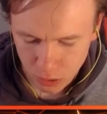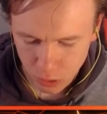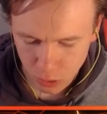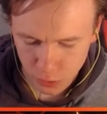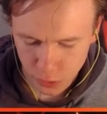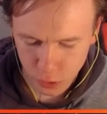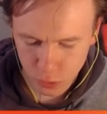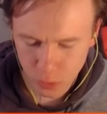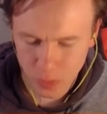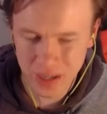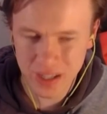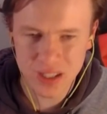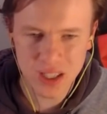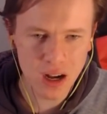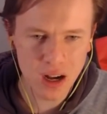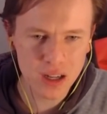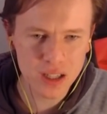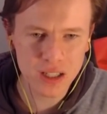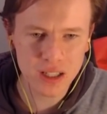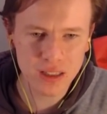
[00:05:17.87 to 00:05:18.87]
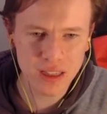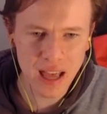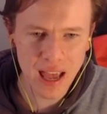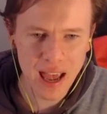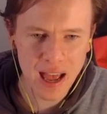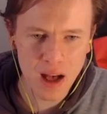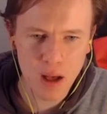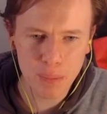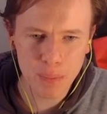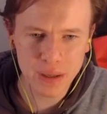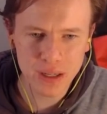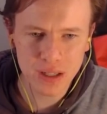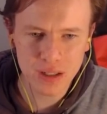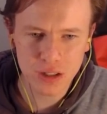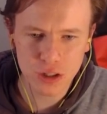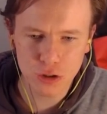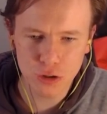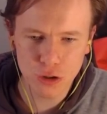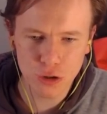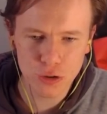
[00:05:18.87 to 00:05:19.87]
Or the queen targeted the owl, but
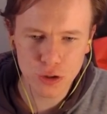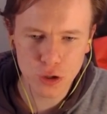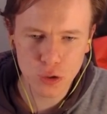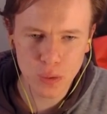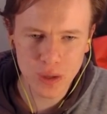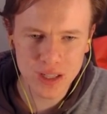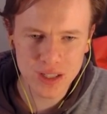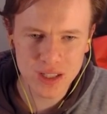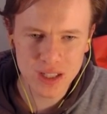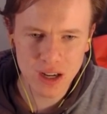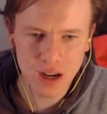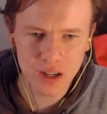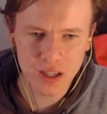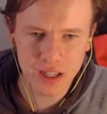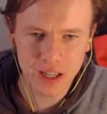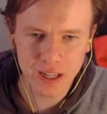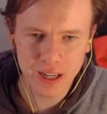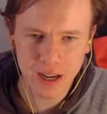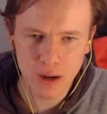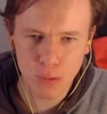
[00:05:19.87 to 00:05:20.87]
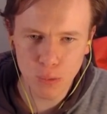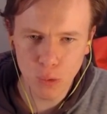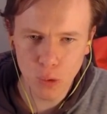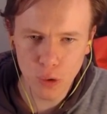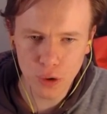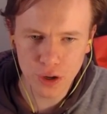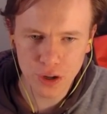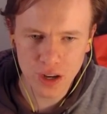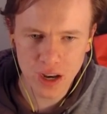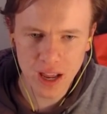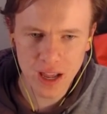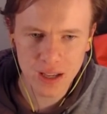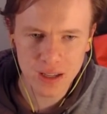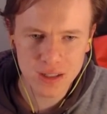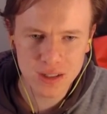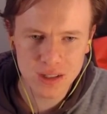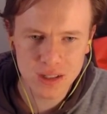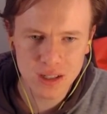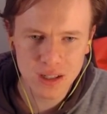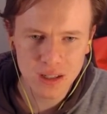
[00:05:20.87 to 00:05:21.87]
it, you know the queen's targeting our water
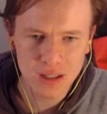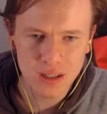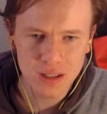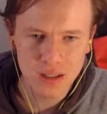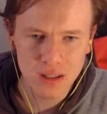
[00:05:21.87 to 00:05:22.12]
next.